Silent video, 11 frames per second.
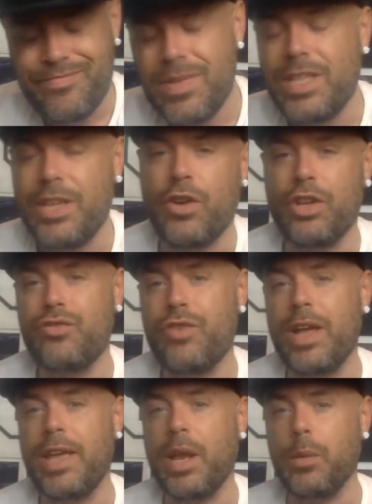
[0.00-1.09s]
You've got to try
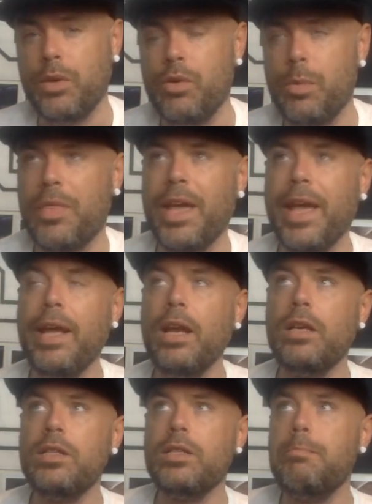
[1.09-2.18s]
and get out of your group. I think
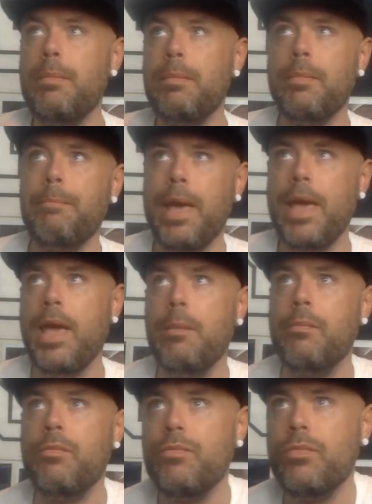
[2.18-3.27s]
England's
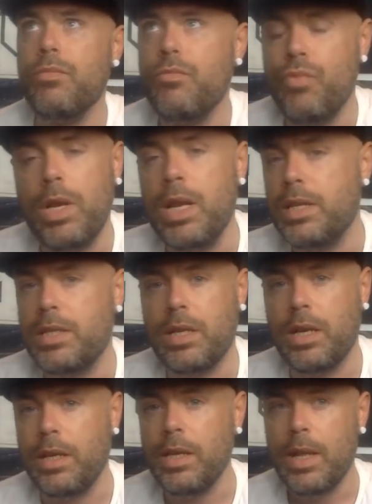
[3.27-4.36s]
aim,
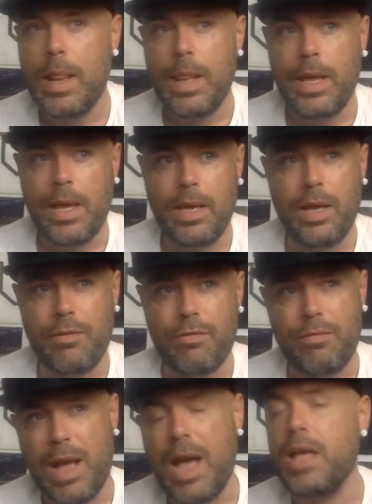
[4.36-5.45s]
realistically,
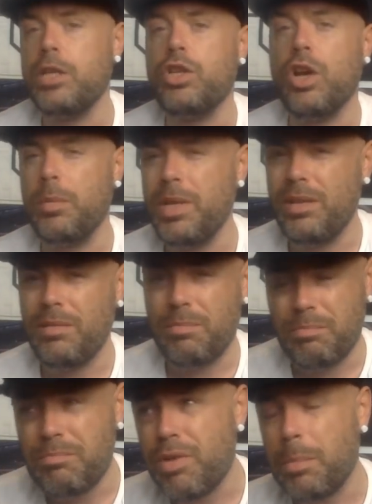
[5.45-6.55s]
it's got to be
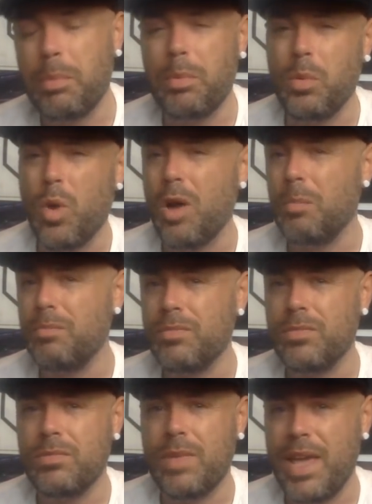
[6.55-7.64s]
probably what,
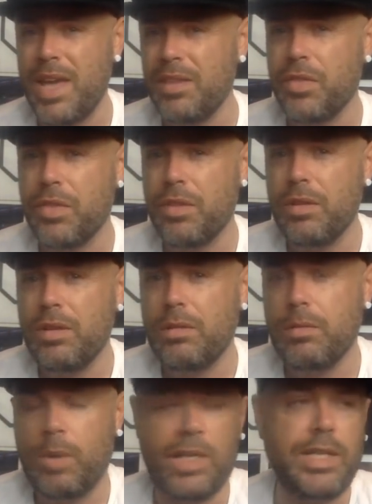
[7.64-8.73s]
eighth?
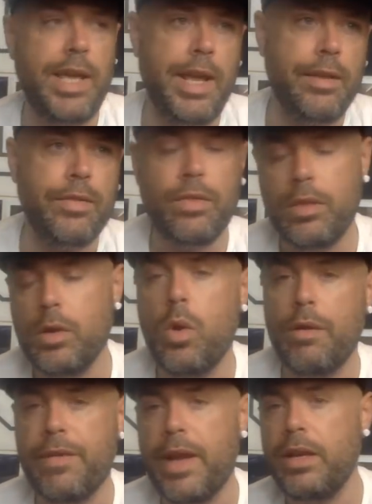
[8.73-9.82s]
Well, I say eighth, the
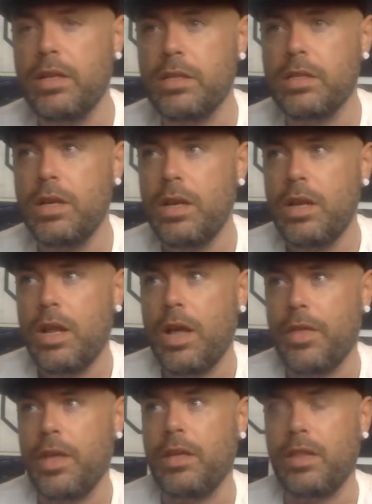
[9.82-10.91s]
quarterfinals. I
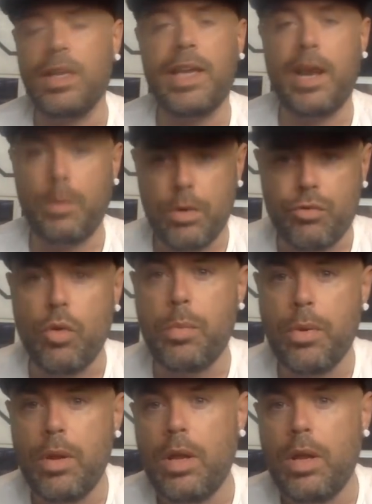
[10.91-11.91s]
think they'll get out the group.